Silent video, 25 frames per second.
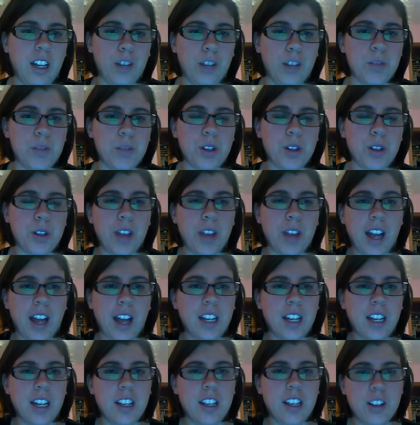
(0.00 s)
So
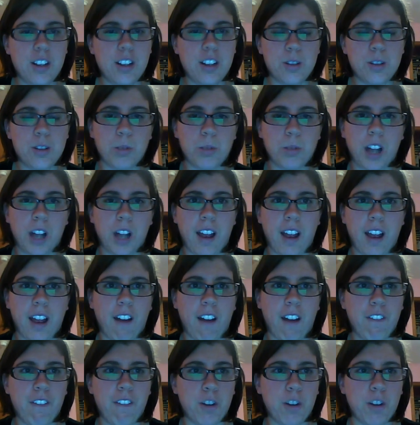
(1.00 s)
that is what I
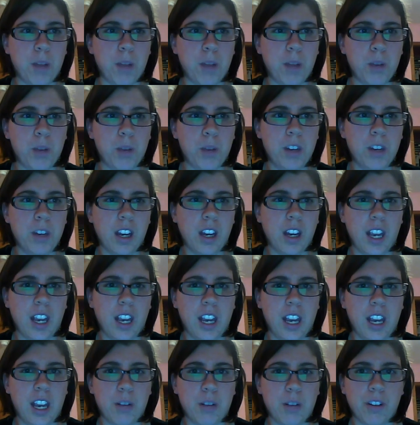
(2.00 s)
have for my Week
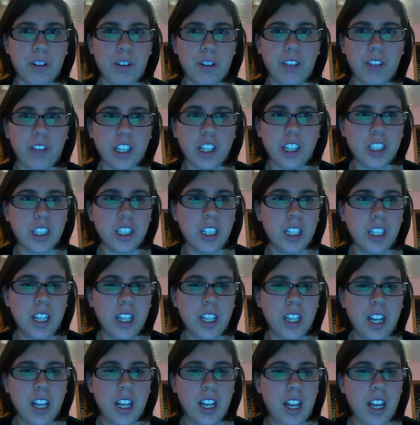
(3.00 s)
8 reflection.
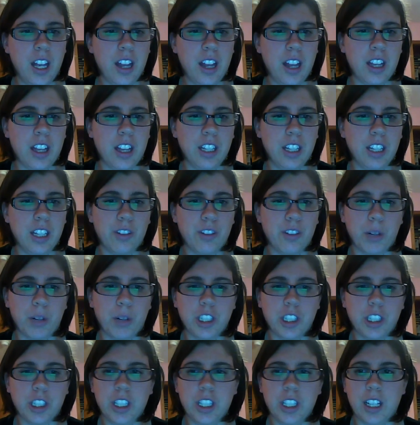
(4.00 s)
Thank you for
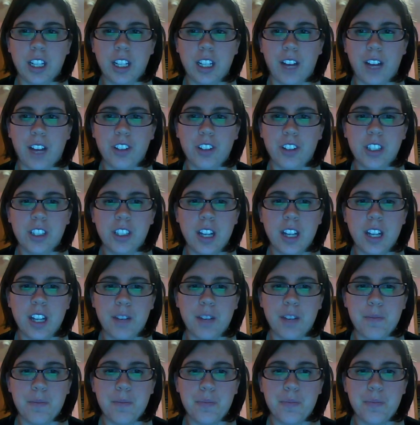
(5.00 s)
watching and have a good day.